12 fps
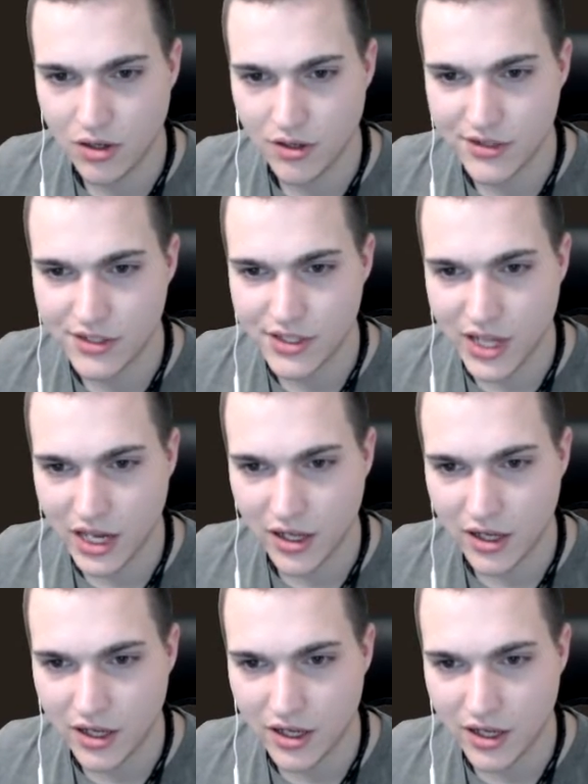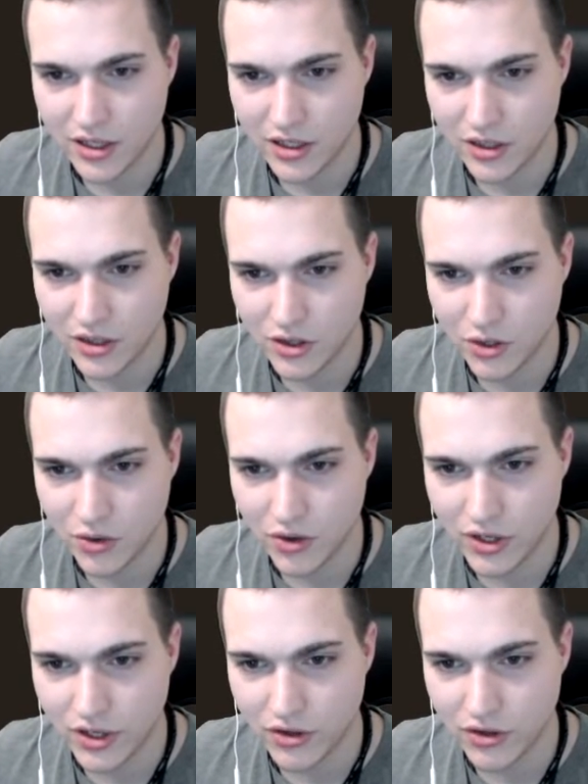Stella,
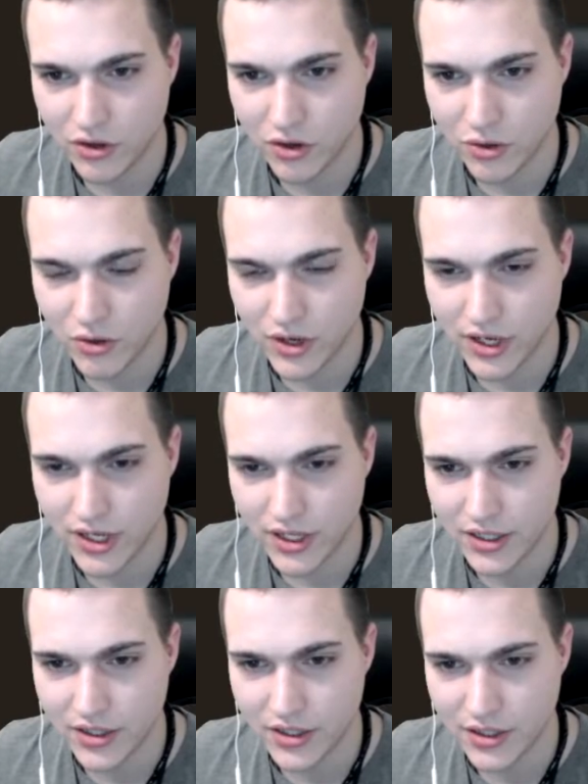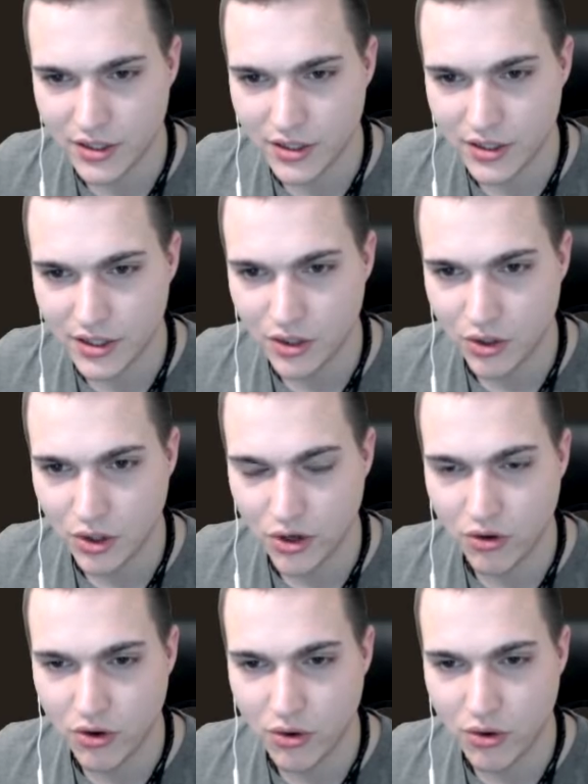LoyalCoin,
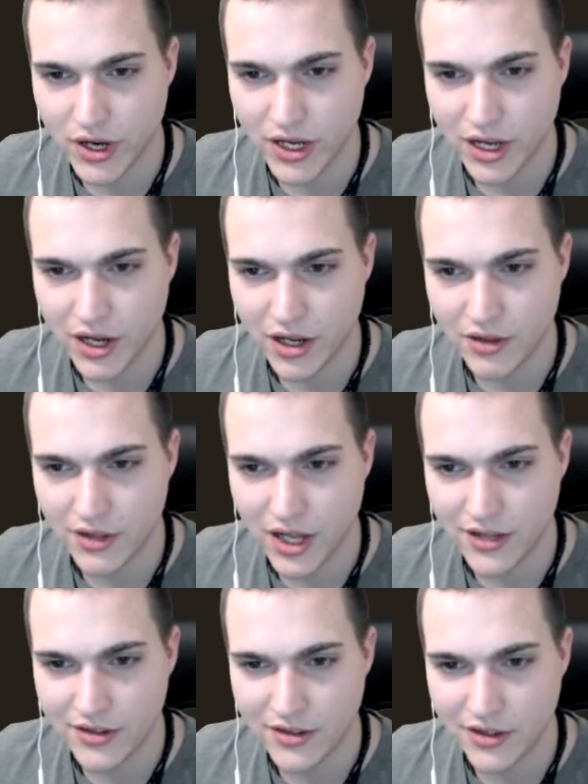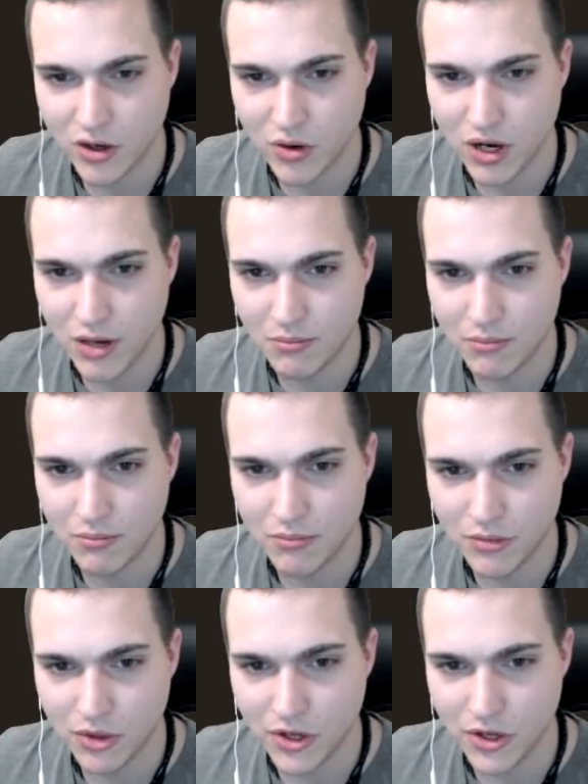ICO. I'm
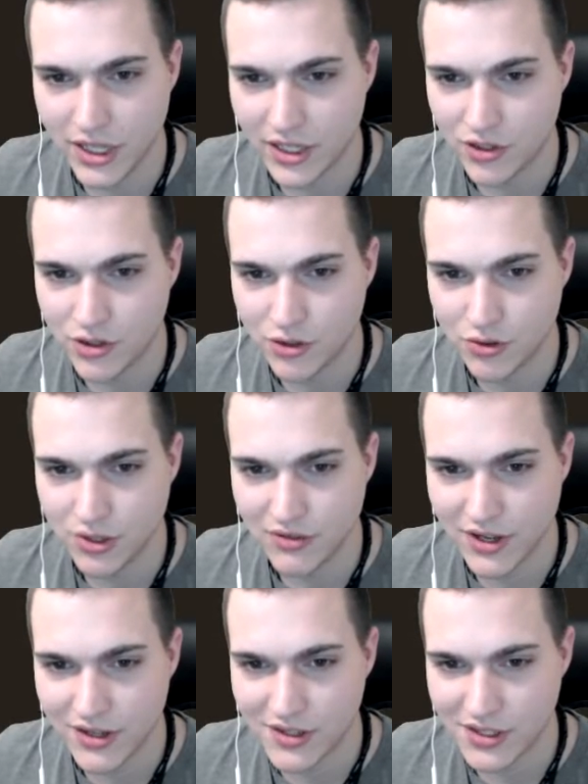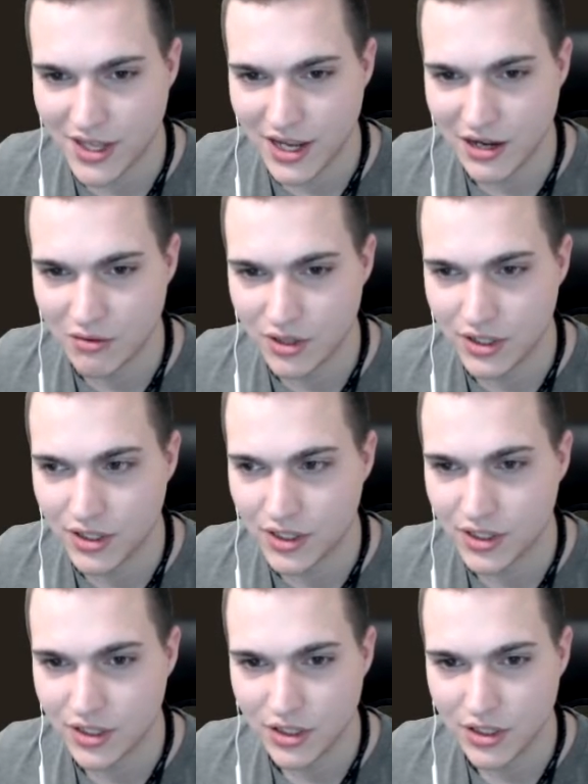looking to invest in that one.
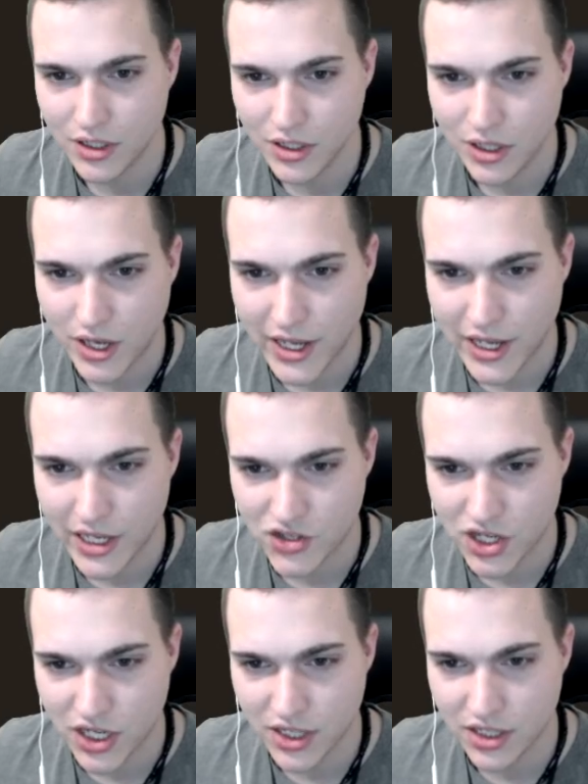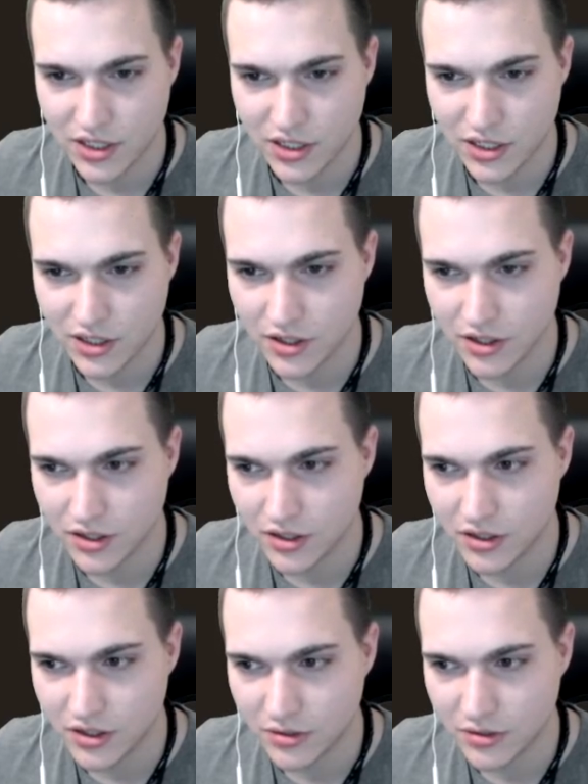A-Chain here.